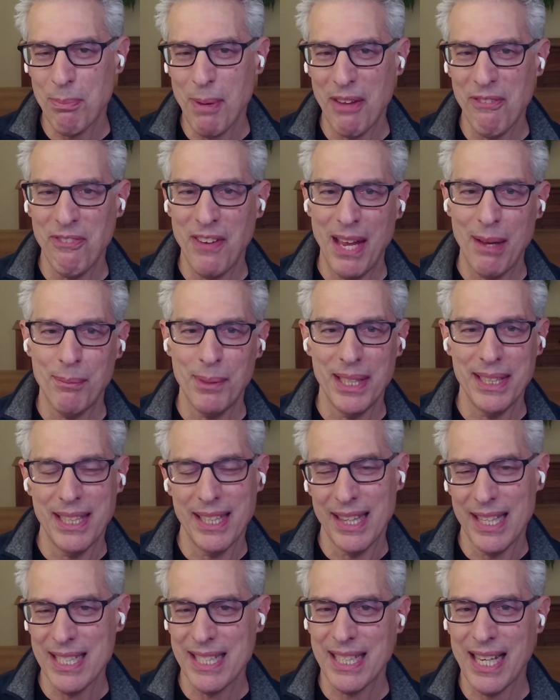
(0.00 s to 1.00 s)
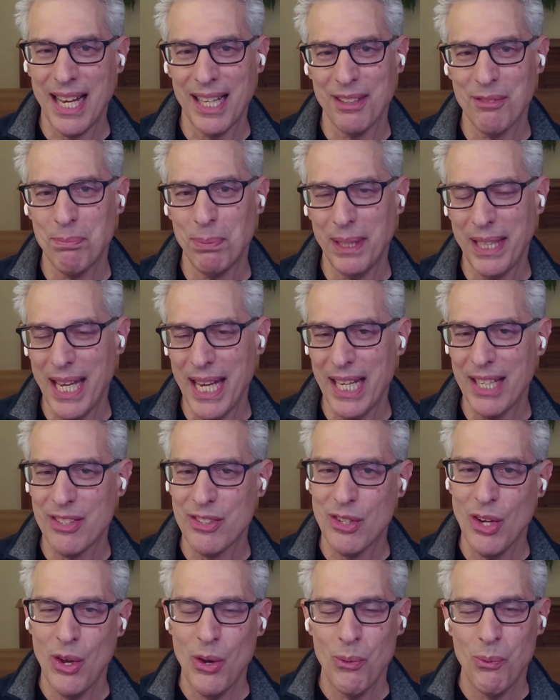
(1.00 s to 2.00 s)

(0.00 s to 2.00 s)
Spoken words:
my family to this kind of place.